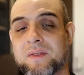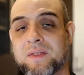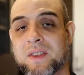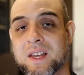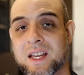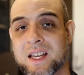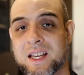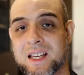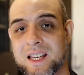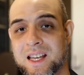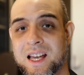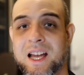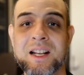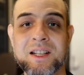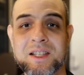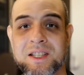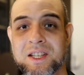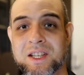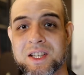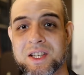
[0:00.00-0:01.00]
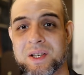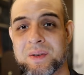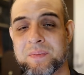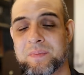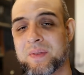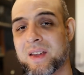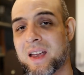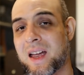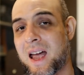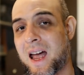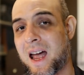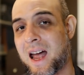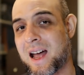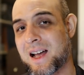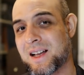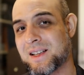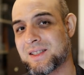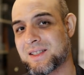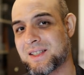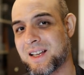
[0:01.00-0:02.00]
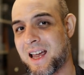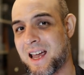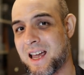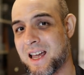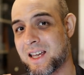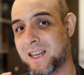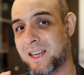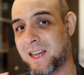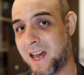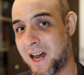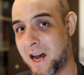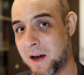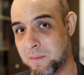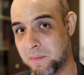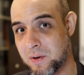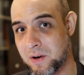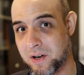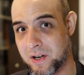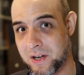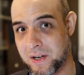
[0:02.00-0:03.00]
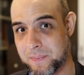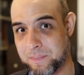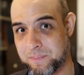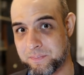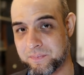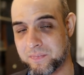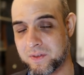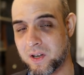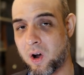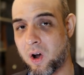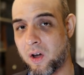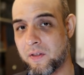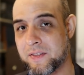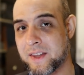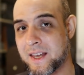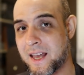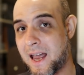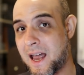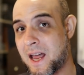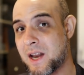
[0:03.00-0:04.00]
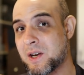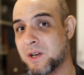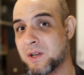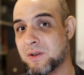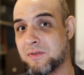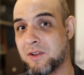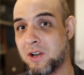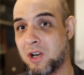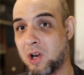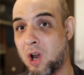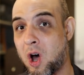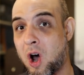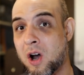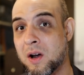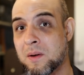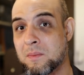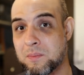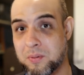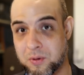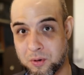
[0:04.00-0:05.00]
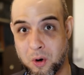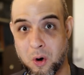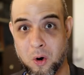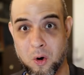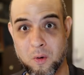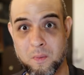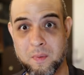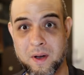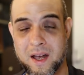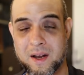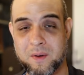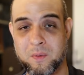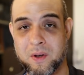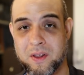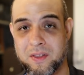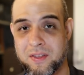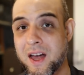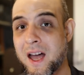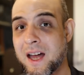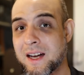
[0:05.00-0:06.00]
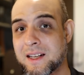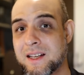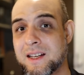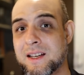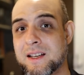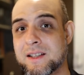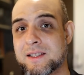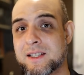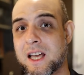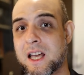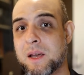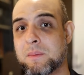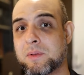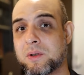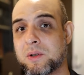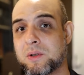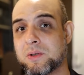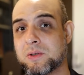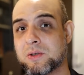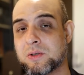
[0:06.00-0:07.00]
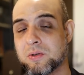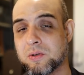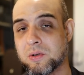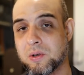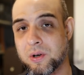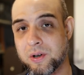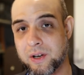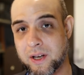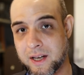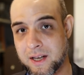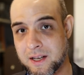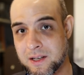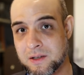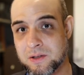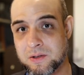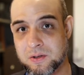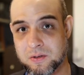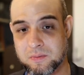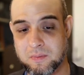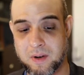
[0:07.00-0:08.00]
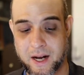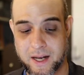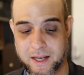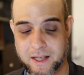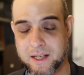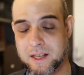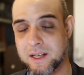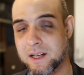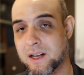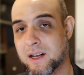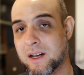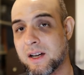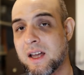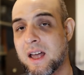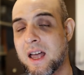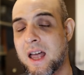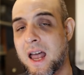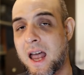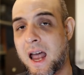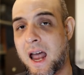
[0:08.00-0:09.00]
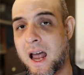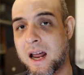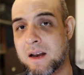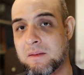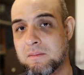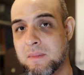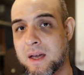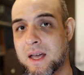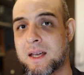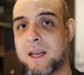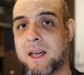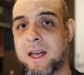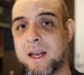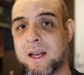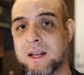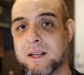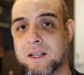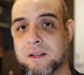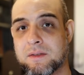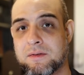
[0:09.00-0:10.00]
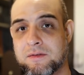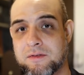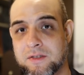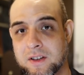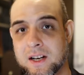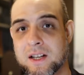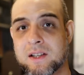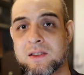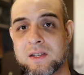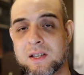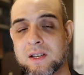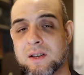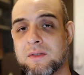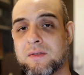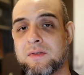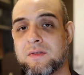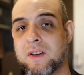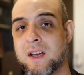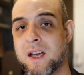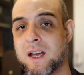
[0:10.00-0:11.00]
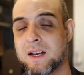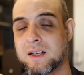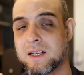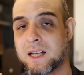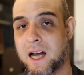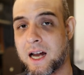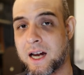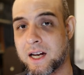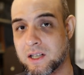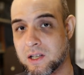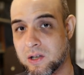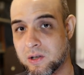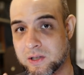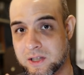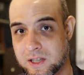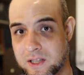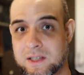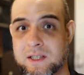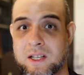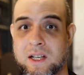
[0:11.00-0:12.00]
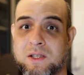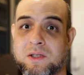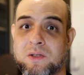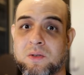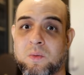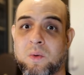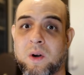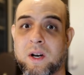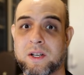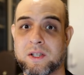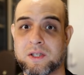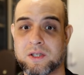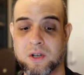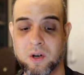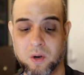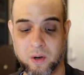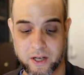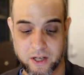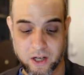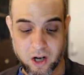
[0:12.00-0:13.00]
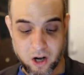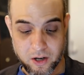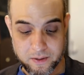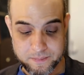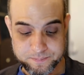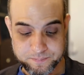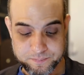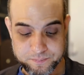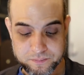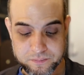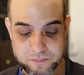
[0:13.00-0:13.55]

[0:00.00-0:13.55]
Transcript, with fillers: the ENT has a camera on the end of a long probe. And with that, he is able to look into my ear and make a definitive diagnosis as to what is going on.